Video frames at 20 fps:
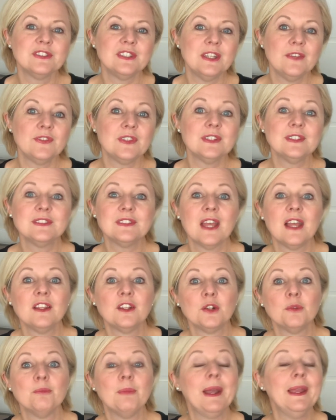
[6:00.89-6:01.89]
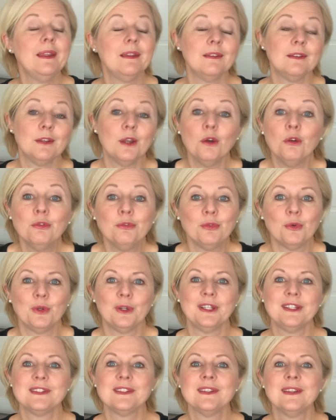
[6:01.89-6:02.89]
to see if the seller might go for